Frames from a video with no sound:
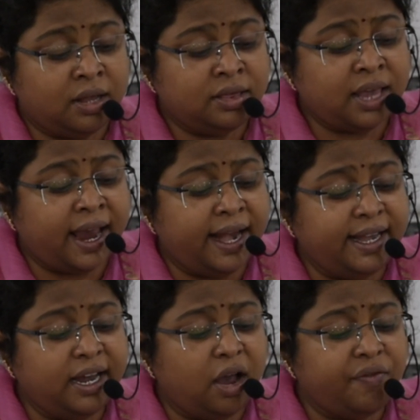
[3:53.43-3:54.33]
The
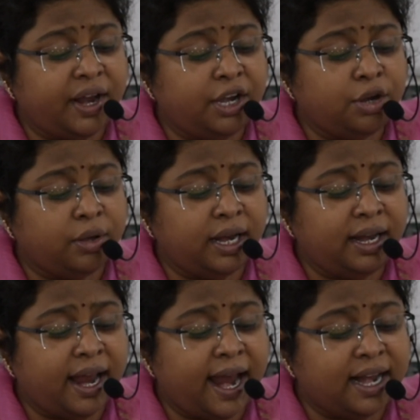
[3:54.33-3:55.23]
heading of the editorial,
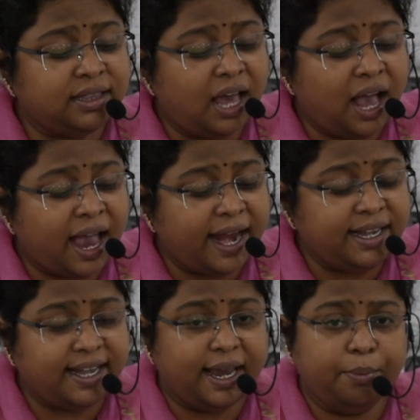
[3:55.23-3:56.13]
at the high
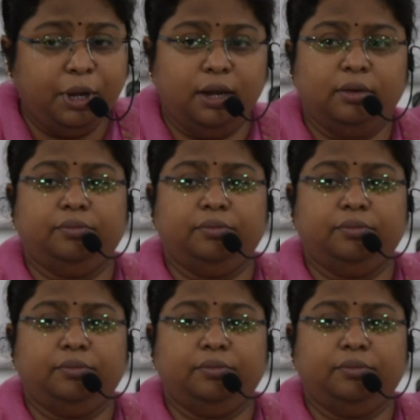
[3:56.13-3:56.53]
table.